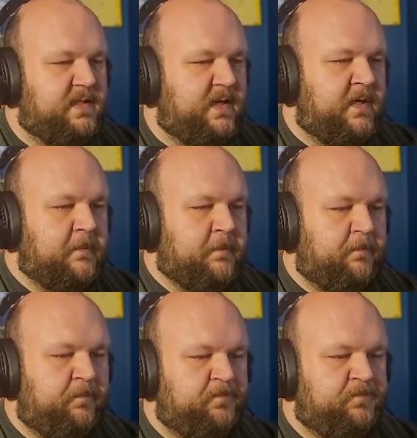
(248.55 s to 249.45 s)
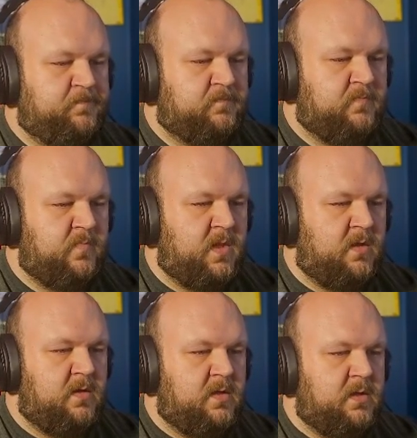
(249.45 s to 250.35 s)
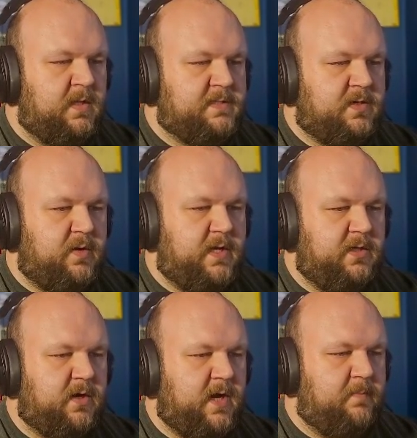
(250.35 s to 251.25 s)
there. Let's go ahead and grab